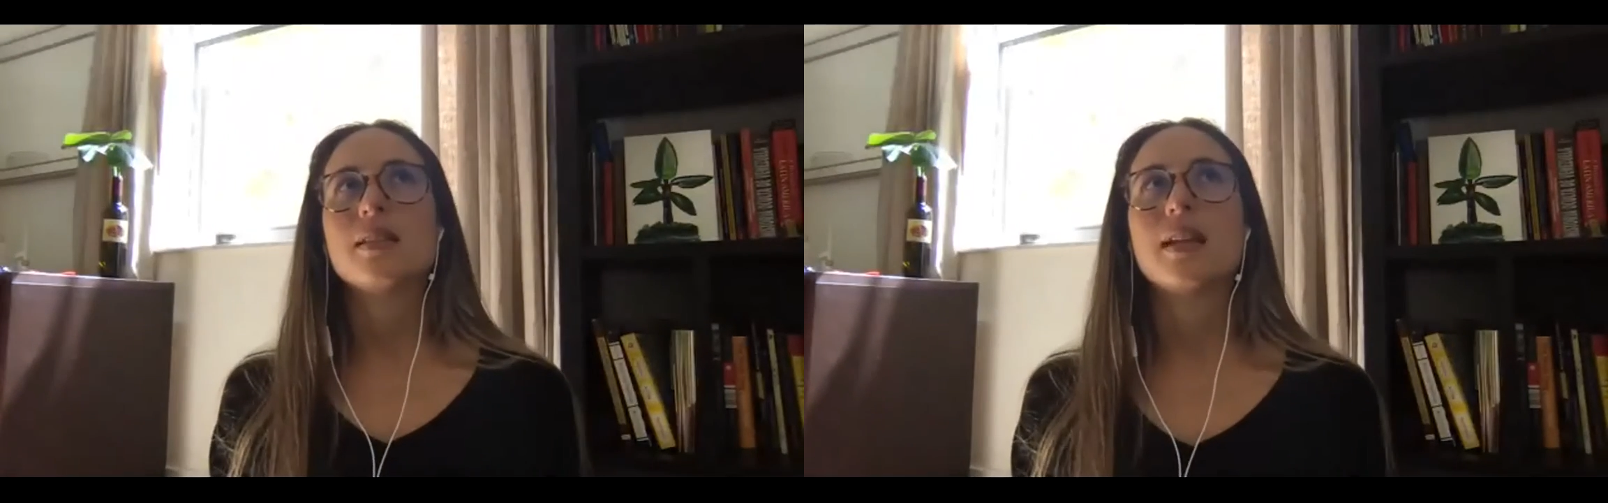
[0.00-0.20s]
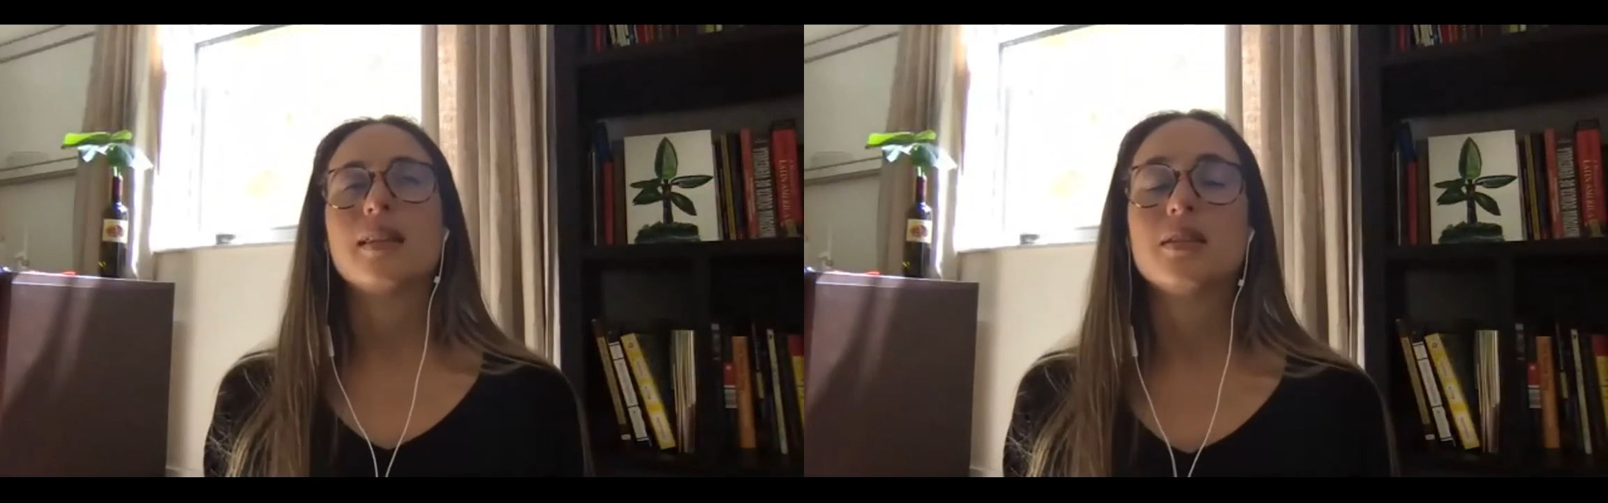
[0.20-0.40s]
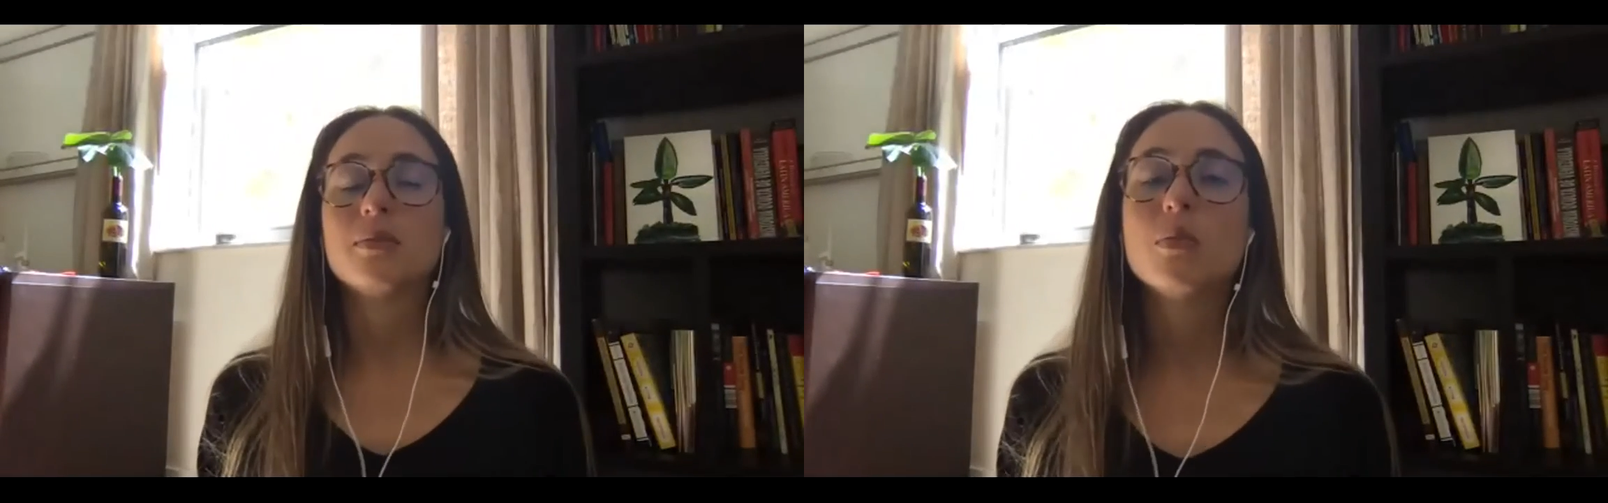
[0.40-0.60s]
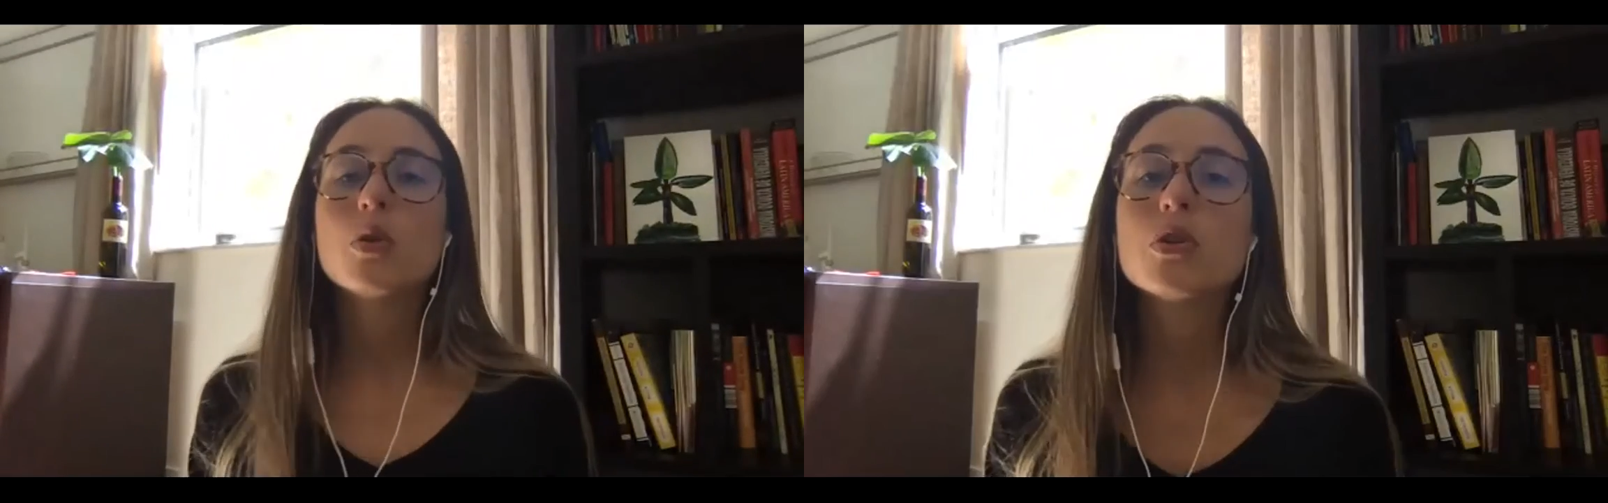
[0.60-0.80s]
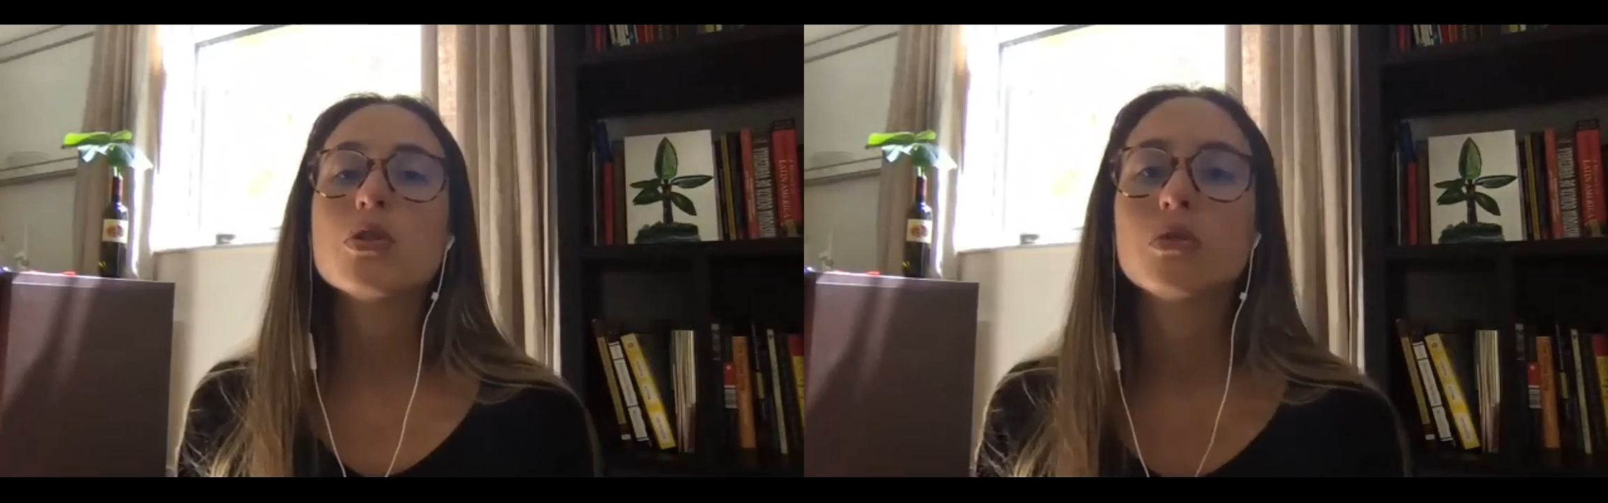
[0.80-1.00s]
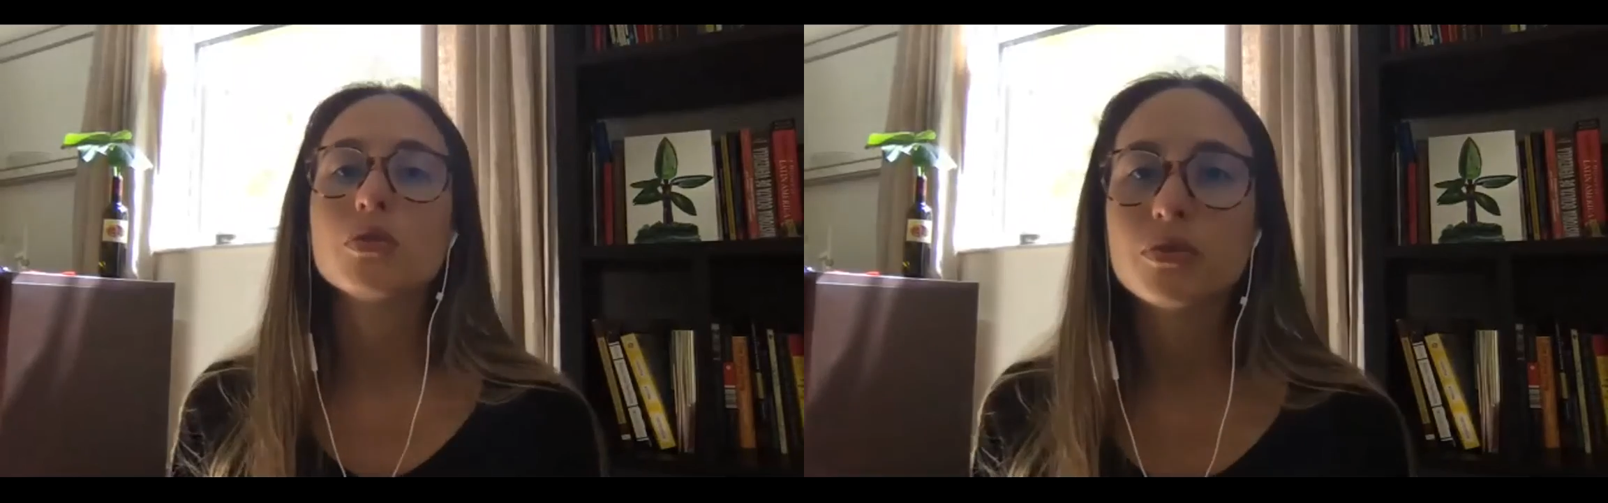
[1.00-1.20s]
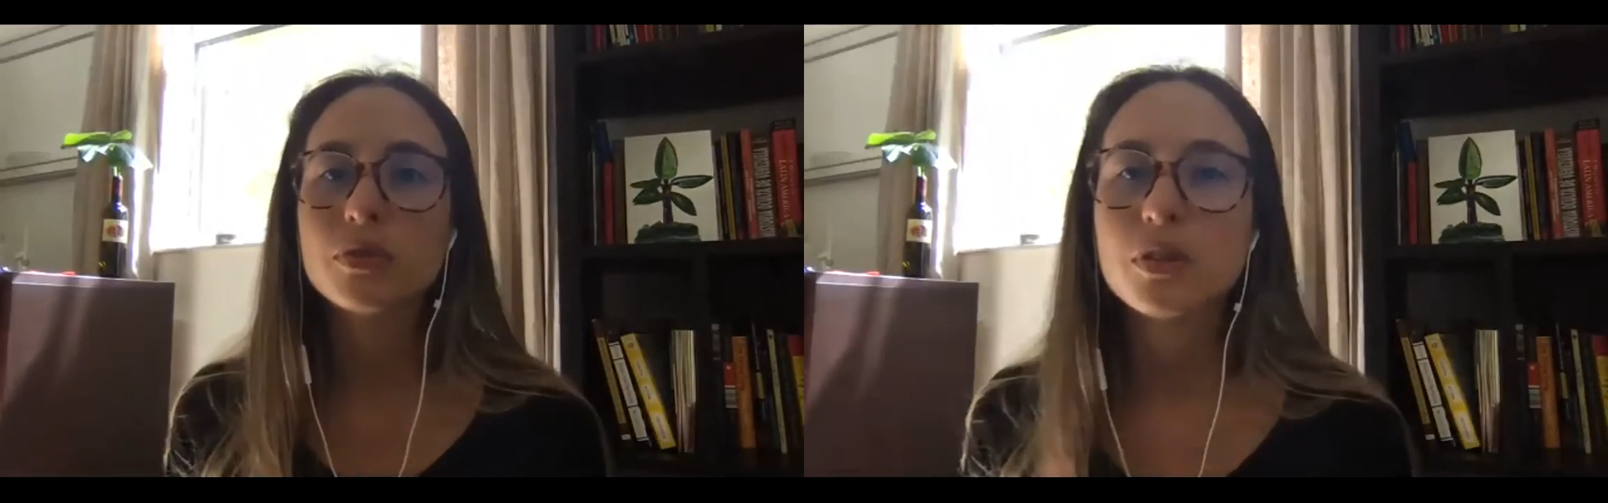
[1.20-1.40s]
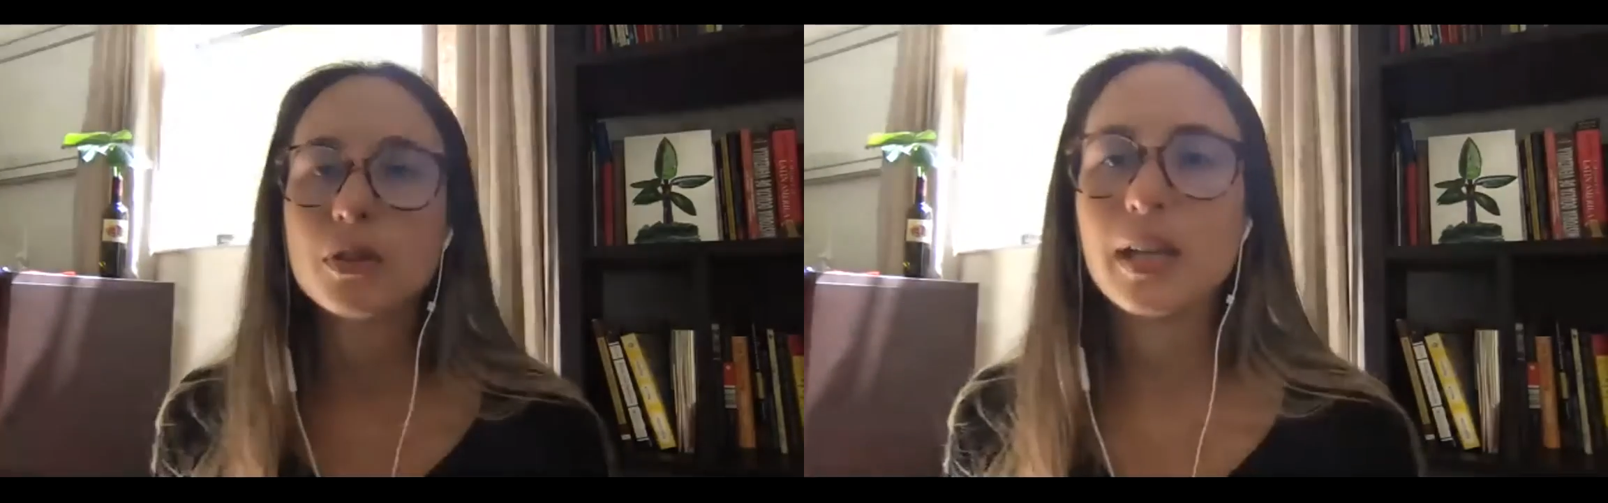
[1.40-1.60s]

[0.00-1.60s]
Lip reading: that is more useful.